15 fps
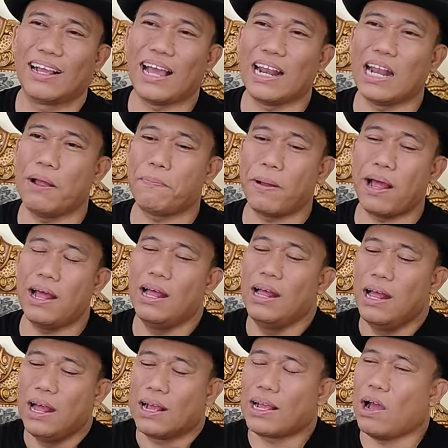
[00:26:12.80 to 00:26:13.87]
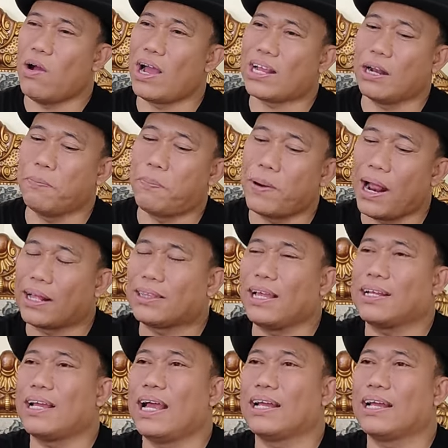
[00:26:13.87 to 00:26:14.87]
Karena apa? Kau akan praktek